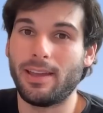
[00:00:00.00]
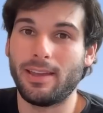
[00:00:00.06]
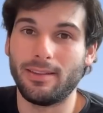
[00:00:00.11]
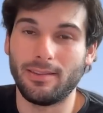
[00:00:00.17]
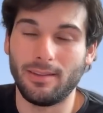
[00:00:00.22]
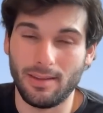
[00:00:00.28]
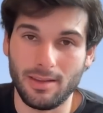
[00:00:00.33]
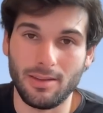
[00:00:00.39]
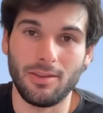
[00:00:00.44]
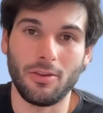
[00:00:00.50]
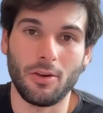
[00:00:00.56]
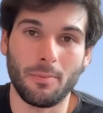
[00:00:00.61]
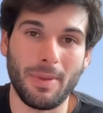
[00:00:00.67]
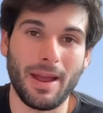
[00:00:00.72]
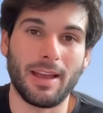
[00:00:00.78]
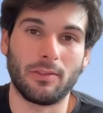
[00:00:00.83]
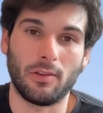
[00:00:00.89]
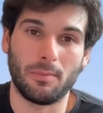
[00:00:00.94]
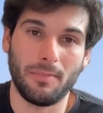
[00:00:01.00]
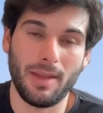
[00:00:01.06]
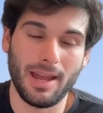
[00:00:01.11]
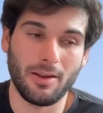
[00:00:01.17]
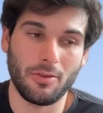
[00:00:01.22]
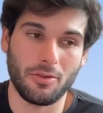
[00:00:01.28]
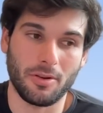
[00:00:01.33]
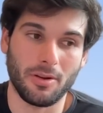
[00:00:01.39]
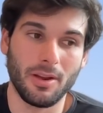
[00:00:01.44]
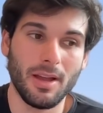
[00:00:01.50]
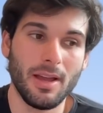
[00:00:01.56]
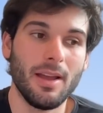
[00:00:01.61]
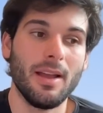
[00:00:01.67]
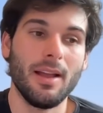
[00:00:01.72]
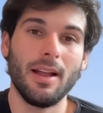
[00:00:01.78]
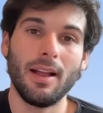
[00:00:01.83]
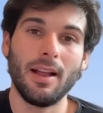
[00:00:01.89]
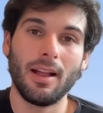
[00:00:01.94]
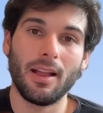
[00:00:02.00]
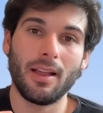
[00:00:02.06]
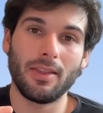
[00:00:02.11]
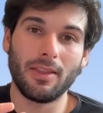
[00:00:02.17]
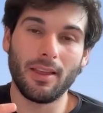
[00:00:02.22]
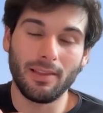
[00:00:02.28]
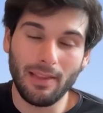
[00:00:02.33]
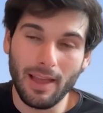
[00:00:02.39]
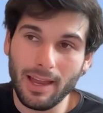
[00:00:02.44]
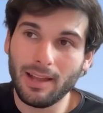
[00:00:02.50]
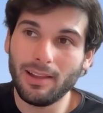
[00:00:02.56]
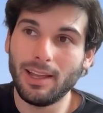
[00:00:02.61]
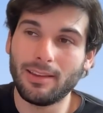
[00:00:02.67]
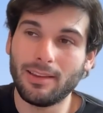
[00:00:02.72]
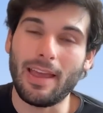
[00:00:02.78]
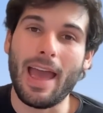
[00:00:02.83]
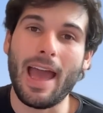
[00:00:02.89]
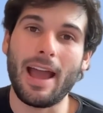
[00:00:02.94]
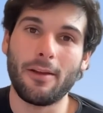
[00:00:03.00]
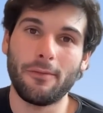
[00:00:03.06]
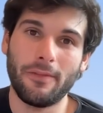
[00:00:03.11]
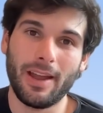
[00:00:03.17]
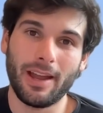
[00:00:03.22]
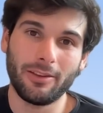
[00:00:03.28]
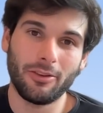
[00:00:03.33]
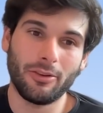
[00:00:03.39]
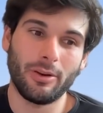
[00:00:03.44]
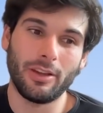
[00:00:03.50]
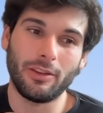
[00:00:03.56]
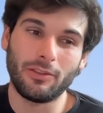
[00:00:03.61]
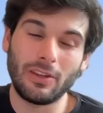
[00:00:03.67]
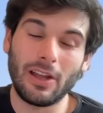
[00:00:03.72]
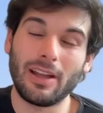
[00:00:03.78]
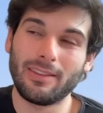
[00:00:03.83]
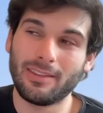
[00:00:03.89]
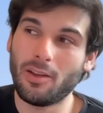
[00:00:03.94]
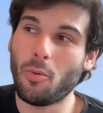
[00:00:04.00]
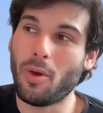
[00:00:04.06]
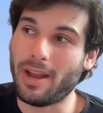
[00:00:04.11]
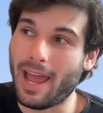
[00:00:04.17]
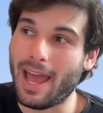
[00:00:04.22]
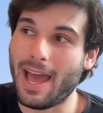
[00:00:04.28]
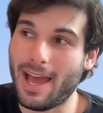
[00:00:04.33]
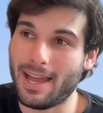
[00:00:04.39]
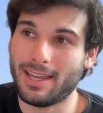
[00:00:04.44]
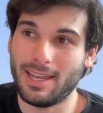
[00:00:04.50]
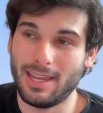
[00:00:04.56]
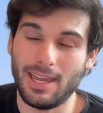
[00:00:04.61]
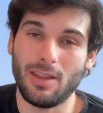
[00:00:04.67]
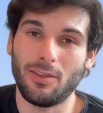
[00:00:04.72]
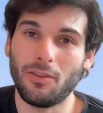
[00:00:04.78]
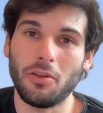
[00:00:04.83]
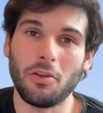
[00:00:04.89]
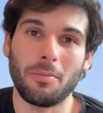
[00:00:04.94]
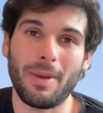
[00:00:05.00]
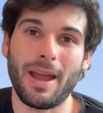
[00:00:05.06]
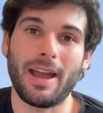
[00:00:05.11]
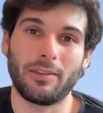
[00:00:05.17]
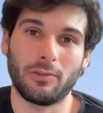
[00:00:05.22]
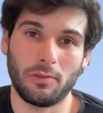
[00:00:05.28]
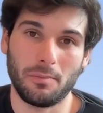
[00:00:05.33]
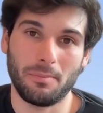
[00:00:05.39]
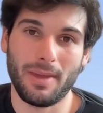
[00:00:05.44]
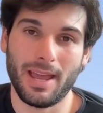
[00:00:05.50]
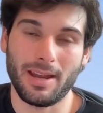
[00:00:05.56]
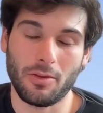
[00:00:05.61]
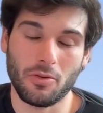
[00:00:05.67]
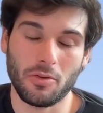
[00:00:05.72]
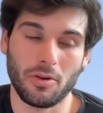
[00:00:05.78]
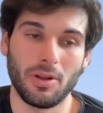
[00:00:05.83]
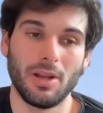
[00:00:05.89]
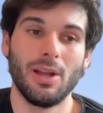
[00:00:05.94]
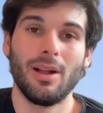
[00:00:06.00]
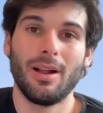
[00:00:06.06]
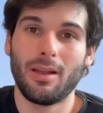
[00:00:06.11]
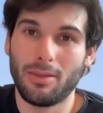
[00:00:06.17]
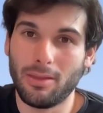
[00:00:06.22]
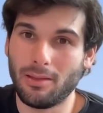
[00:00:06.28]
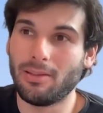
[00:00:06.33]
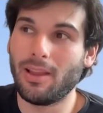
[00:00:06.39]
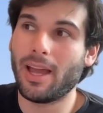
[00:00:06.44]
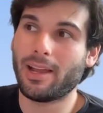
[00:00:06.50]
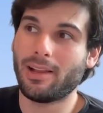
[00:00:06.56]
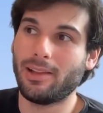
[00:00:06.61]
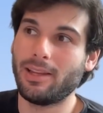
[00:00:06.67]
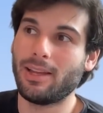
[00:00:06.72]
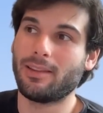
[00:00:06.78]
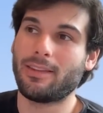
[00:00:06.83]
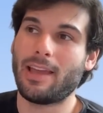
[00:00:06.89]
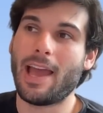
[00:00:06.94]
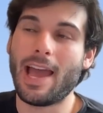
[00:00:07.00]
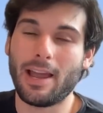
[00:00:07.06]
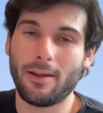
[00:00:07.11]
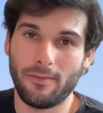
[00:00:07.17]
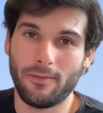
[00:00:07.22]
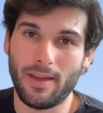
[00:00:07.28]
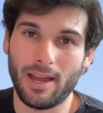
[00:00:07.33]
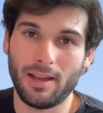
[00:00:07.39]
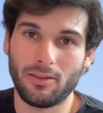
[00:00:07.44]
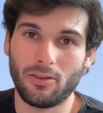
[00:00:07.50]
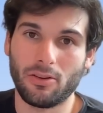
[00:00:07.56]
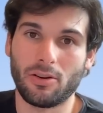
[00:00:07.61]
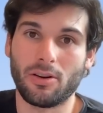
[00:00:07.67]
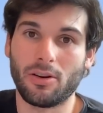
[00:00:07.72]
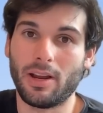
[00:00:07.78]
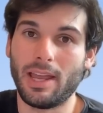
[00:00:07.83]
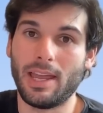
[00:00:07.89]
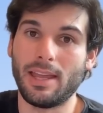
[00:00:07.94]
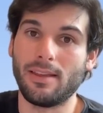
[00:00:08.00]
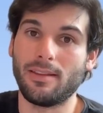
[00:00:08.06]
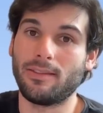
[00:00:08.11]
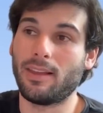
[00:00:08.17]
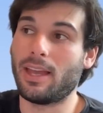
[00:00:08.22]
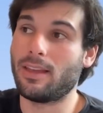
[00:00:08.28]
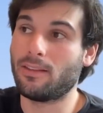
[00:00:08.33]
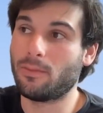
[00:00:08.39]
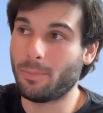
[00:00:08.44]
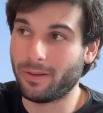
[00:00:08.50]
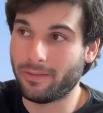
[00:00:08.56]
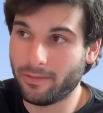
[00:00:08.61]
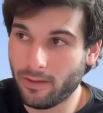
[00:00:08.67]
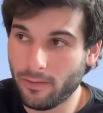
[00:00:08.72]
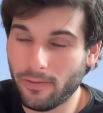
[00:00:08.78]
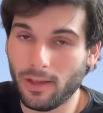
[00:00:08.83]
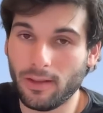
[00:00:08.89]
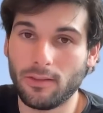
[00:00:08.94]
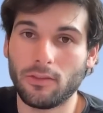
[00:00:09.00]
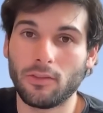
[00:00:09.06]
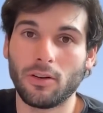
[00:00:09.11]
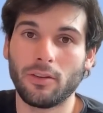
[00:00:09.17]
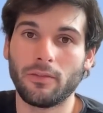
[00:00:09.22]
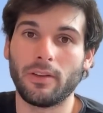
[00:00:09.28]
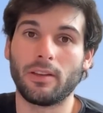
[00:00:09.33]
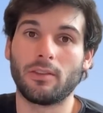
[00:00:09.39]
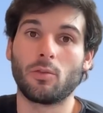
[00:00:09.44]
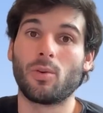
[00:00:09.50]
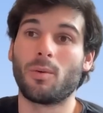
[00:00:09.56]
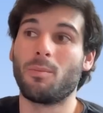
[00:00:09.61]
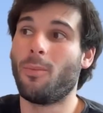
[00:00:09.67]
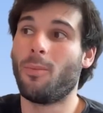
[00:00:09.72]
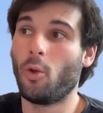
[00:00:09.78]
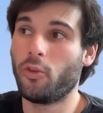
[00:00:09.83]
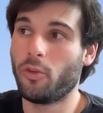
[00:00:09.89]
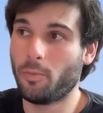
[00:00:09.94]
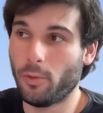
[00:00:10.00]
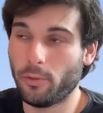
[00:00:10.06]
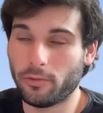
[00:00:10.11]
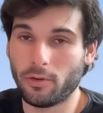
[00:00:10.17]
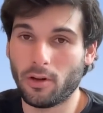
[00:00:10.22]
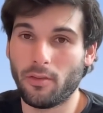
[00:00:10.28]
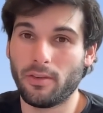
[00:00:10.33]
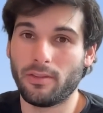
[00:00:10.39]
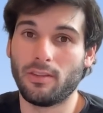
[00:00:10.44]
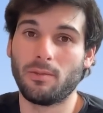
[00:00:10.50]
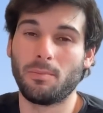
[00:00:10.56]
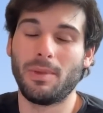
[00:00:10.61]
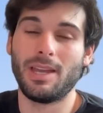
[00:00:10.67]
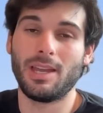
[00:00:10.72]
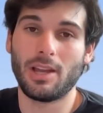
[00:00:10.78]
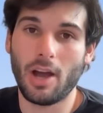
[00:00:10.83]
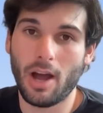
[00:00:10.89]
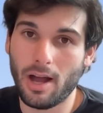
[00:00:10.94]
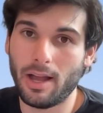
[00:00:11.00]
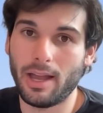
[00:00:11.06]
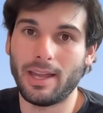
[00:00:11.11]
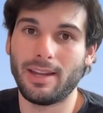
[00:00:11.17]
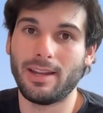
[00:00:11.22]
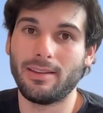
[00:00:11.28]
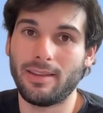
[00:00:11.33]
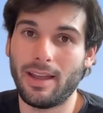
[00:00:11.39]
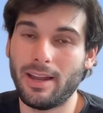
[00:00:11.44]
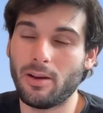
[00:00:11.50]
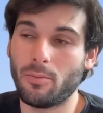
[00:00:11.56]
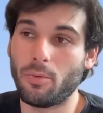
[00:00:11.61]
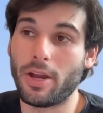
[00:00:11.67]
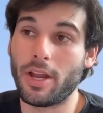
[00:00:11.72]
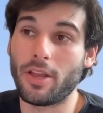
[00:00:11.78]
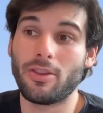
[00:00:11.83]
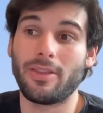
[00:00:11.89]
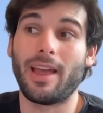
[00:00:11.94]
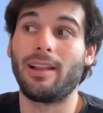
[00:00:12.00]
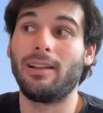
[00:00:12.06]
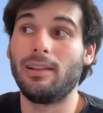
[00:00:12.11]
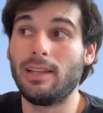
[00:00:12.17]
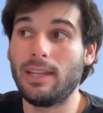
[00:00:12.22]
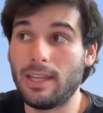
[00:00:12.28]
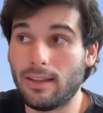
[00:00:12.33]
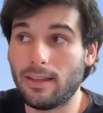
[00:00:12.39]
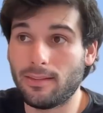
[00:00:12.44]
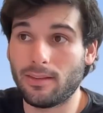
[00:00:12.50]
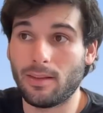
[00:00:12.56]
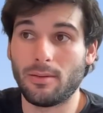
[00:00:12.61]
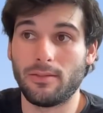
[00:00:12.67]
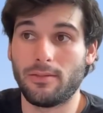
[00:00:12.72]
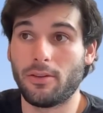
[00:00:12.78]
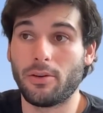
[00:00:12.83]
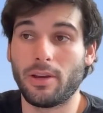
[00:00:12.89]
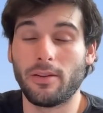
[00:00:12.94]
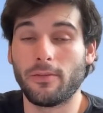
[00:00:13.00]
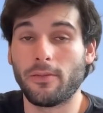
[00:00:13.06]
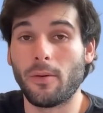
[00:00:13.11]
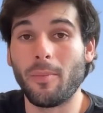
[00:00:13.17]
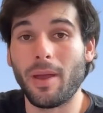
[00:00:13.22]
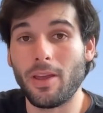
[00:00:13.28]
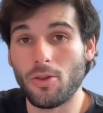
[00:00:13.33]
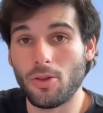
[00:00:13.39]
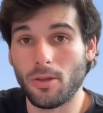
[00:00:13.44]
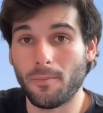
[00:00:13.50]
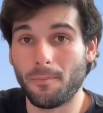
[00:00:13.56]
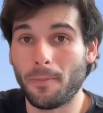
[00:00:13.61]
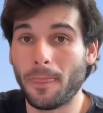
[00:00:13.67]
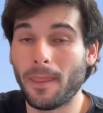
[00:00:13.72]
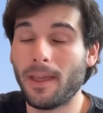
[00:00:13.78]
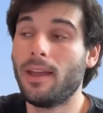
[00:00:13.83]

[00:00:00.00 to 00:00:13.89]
is in your password manager. The likely attack vector is not someone hacking into your password manager the likely attack vector is a specific service or multiple services being caught in a data breach that leaks some of your information.